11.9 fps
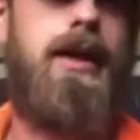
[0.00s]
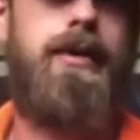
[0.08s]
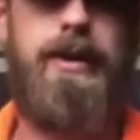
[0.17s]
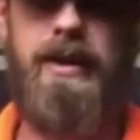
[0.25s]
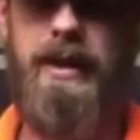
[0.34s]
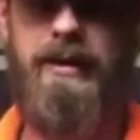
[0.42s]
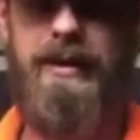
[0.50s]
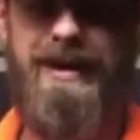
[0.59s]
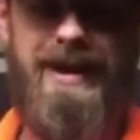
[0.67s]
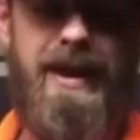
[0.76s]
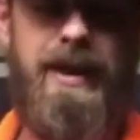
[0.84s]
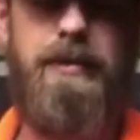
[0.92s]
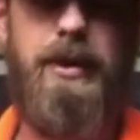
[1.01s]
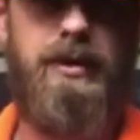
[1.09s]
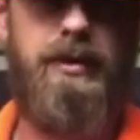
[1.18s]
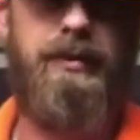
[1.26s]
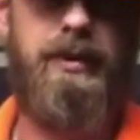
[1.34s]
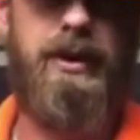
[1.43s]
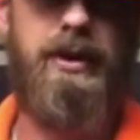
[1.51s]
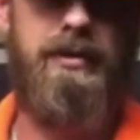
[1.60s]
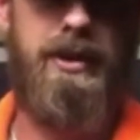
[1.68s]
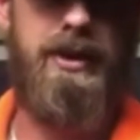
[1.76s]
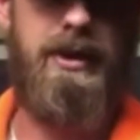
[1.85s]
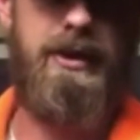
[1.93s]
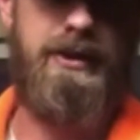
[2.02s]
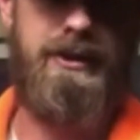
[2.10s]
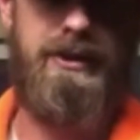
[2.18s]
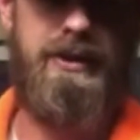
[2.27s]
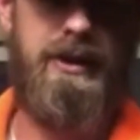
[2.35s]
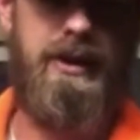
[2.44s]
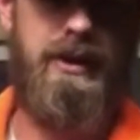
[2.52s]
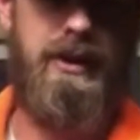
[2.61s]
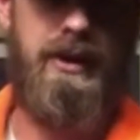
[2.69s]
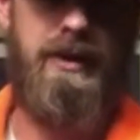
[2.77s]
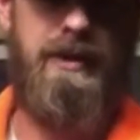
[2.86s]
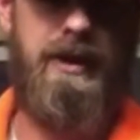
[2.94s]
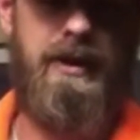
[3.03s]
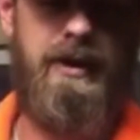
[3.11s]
I only carry a bottle of water because I'm